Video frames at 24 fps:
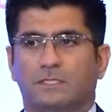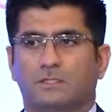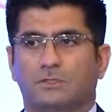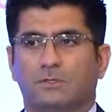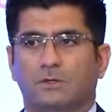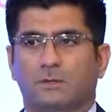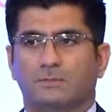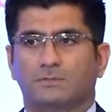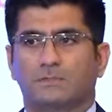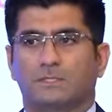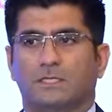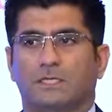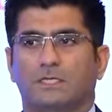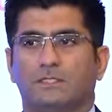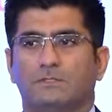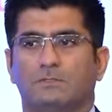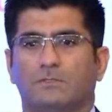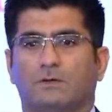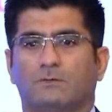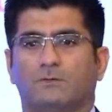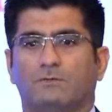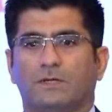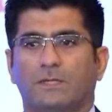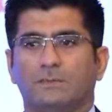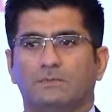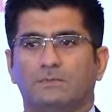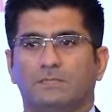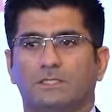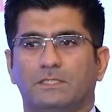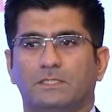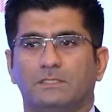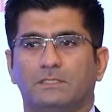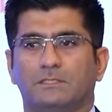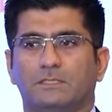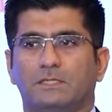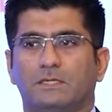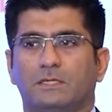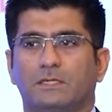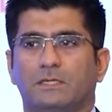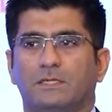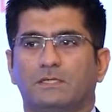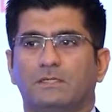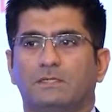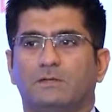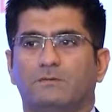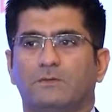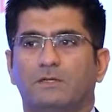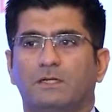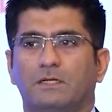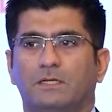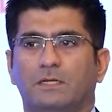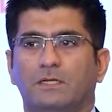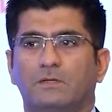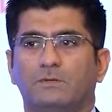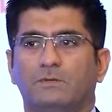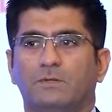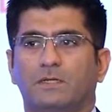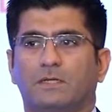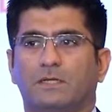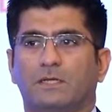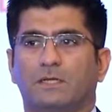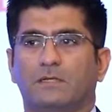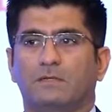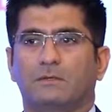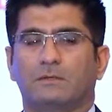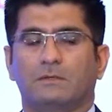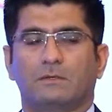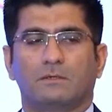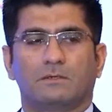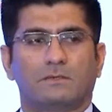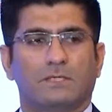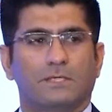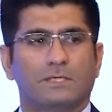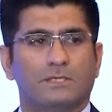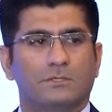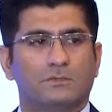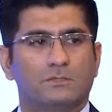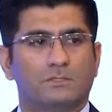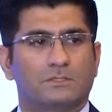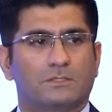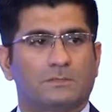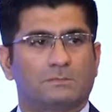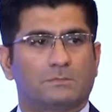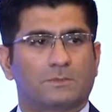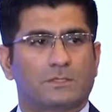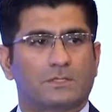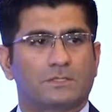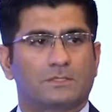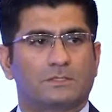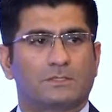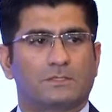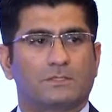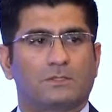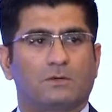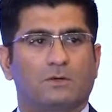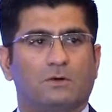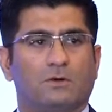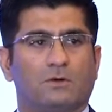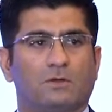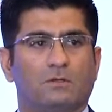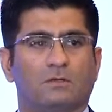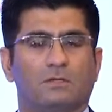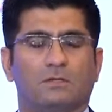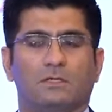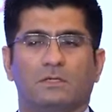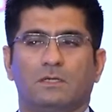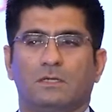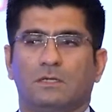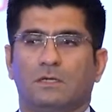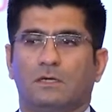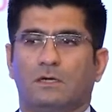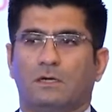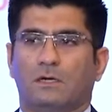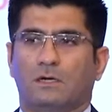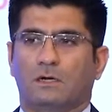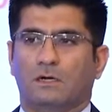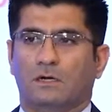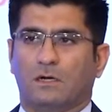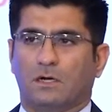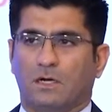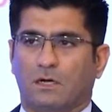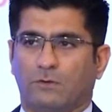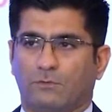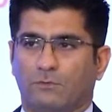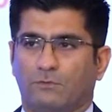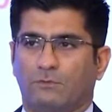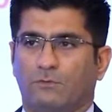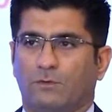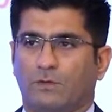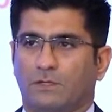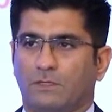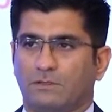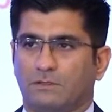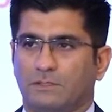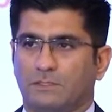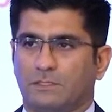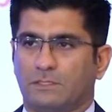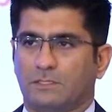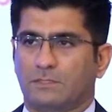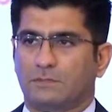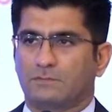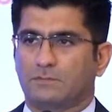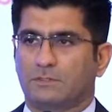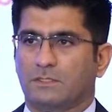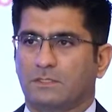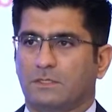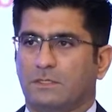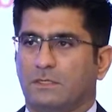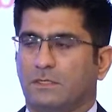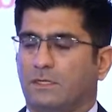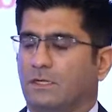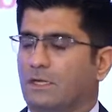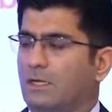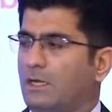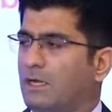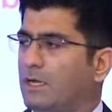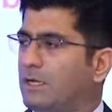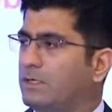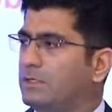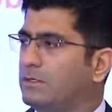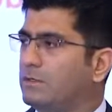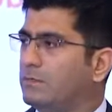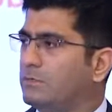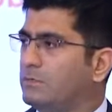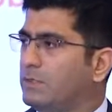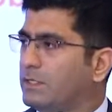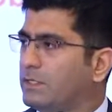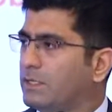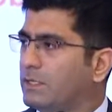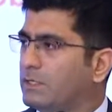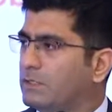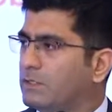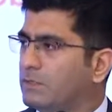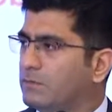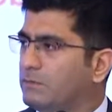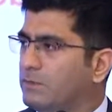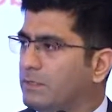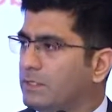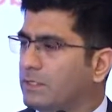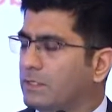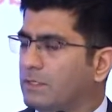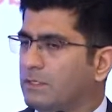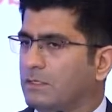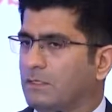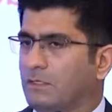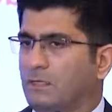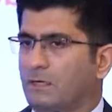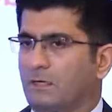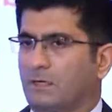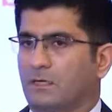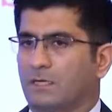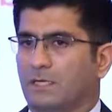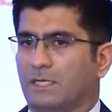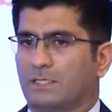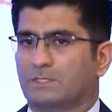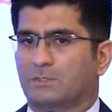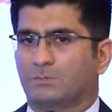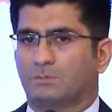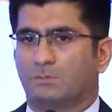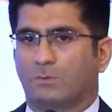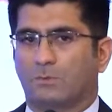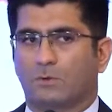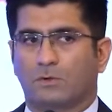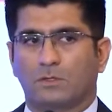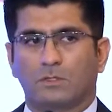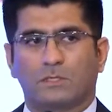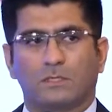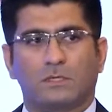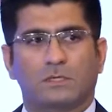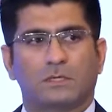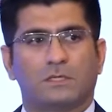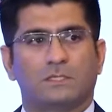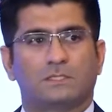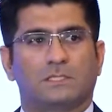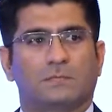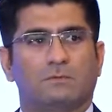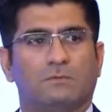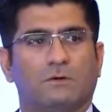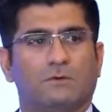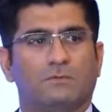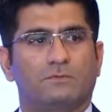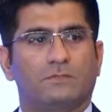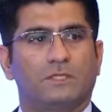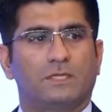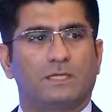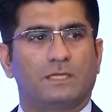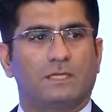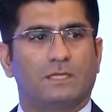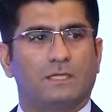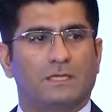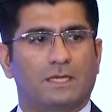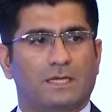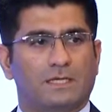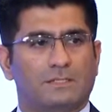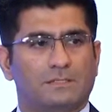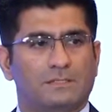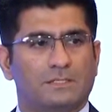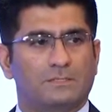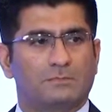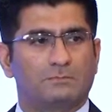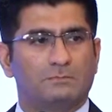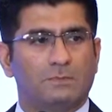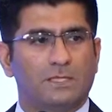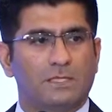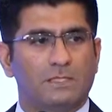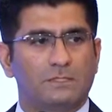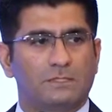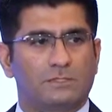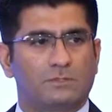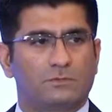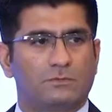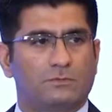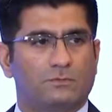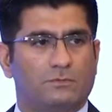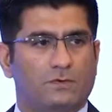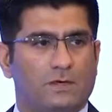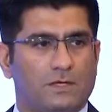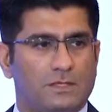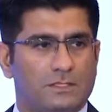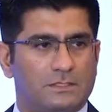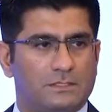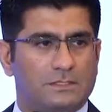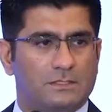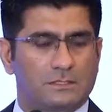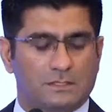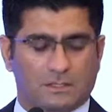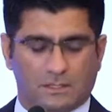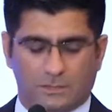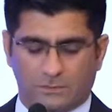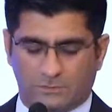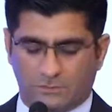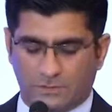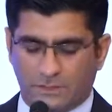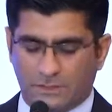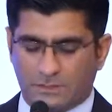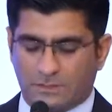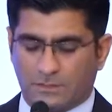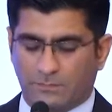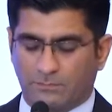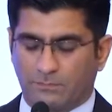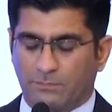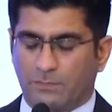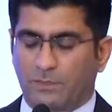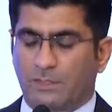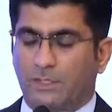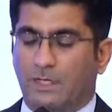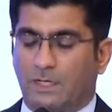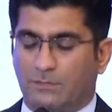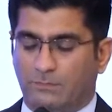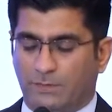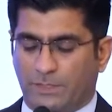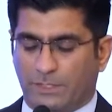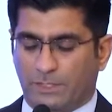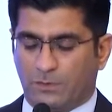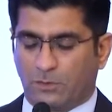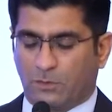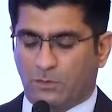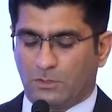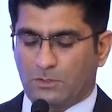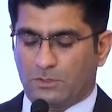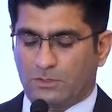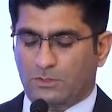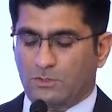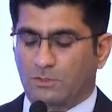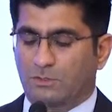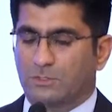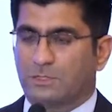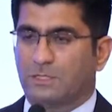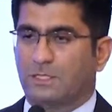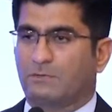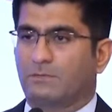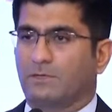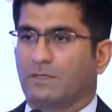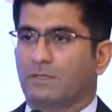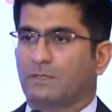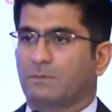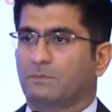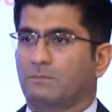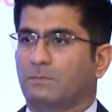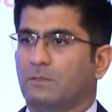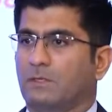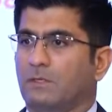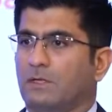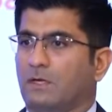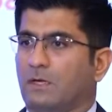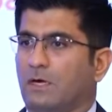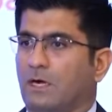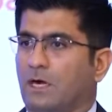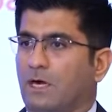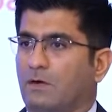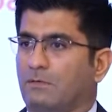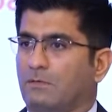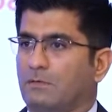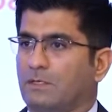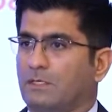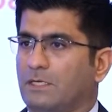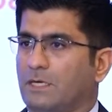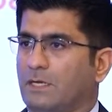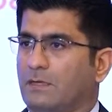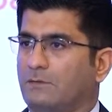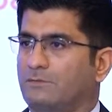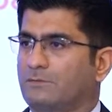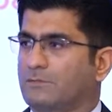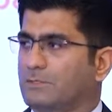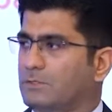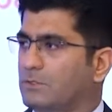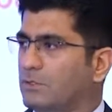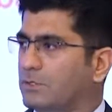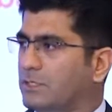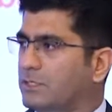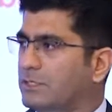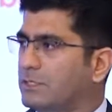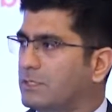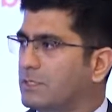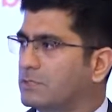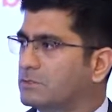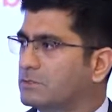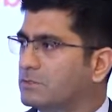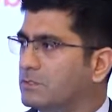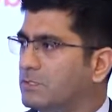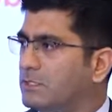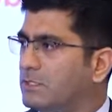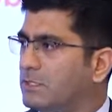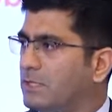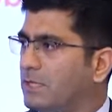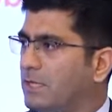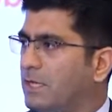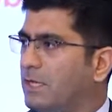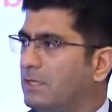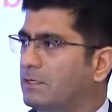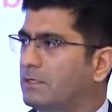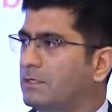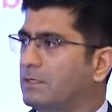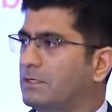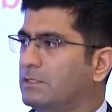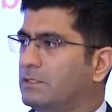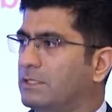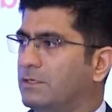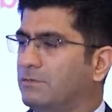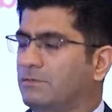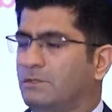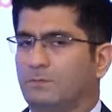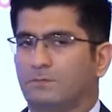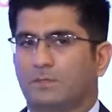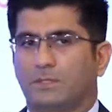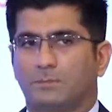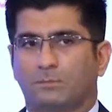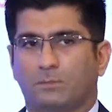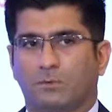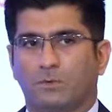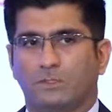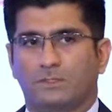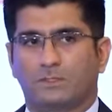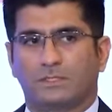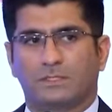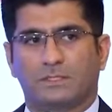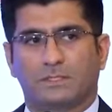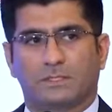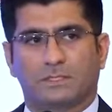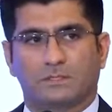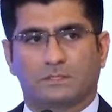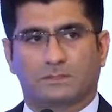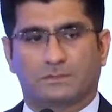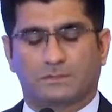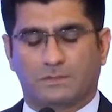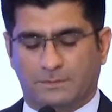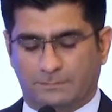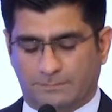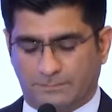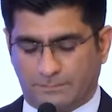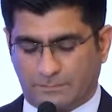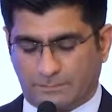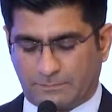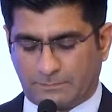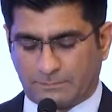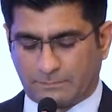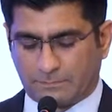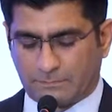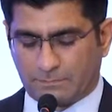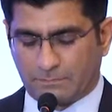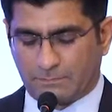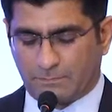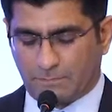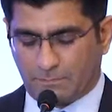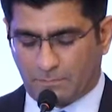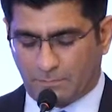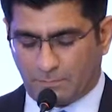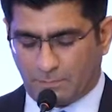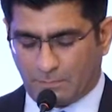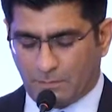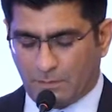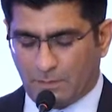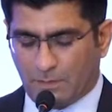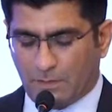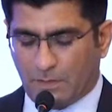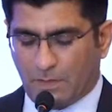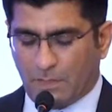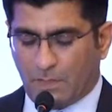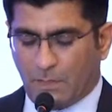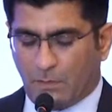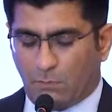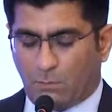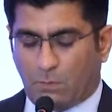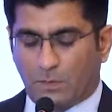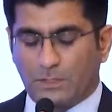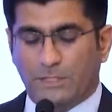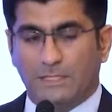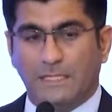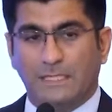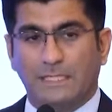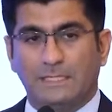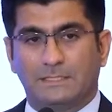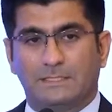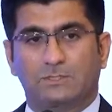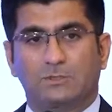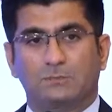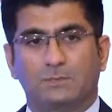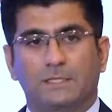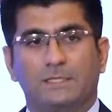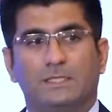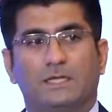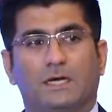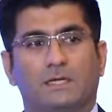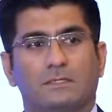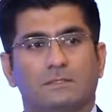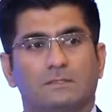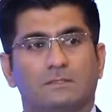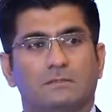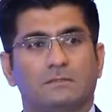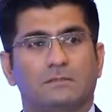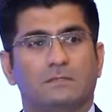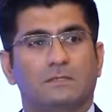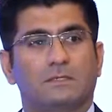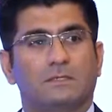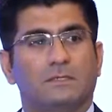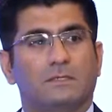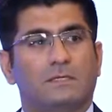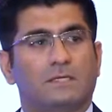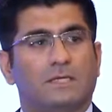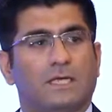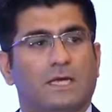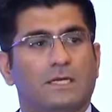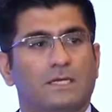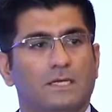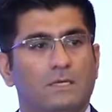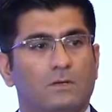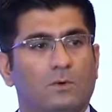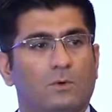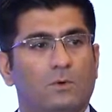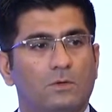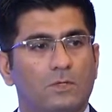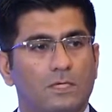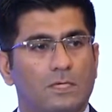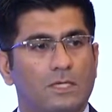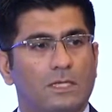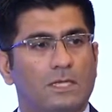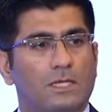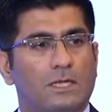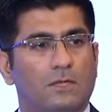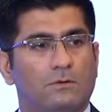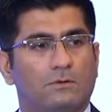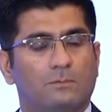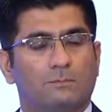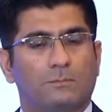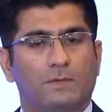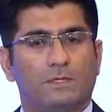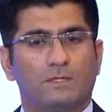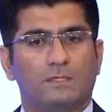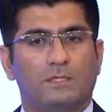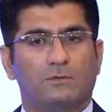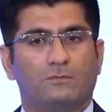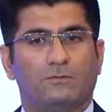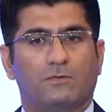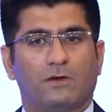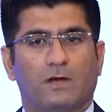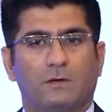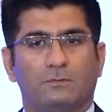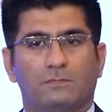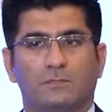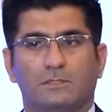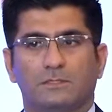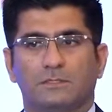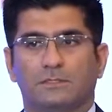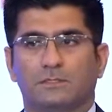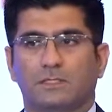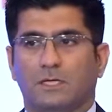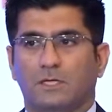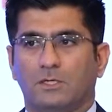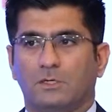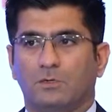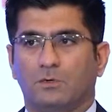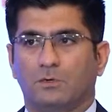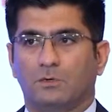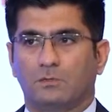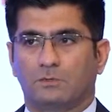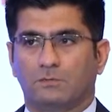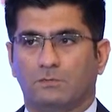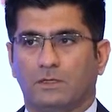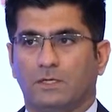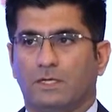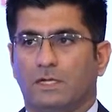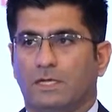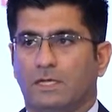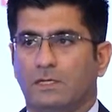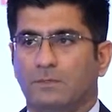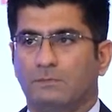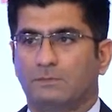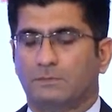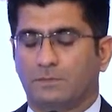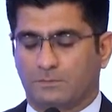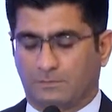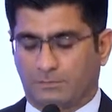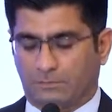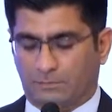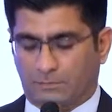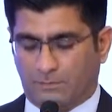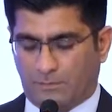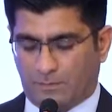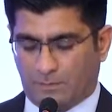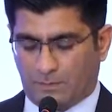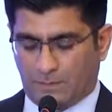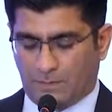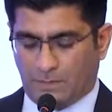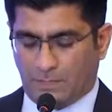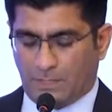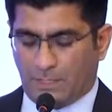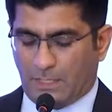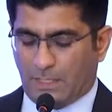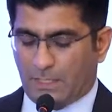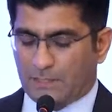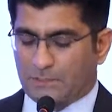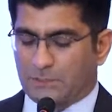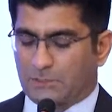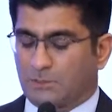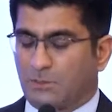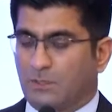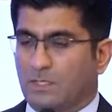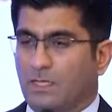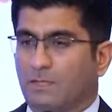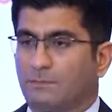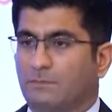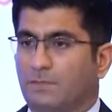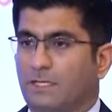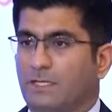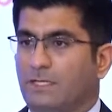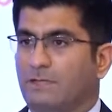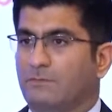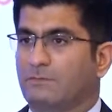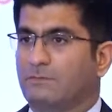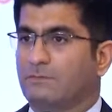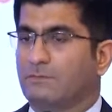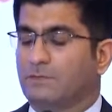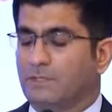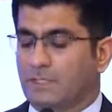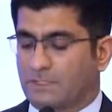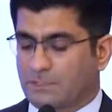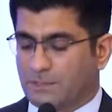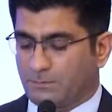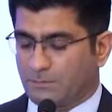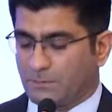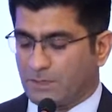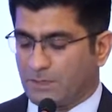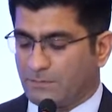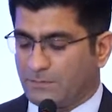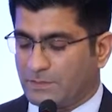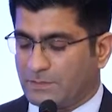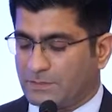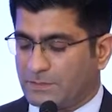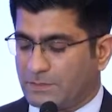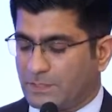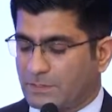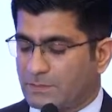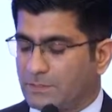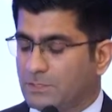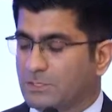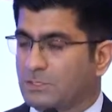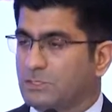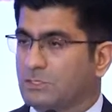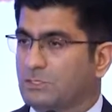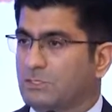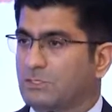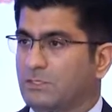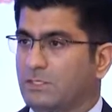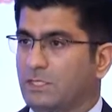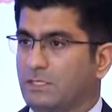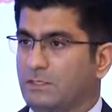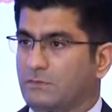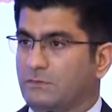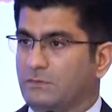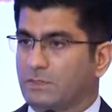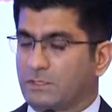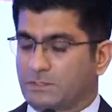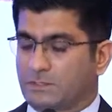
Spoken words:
size of rapeseeds, definitely we can reduce the pressure on our foreign reserves, and we can export some of the excess meals to Far Eastern countries, and we can also develop our livestock industry and develop the poultry industry. What needs to be done? Can only equipping the farmers alone will help? I strongly believe that the private sector should invest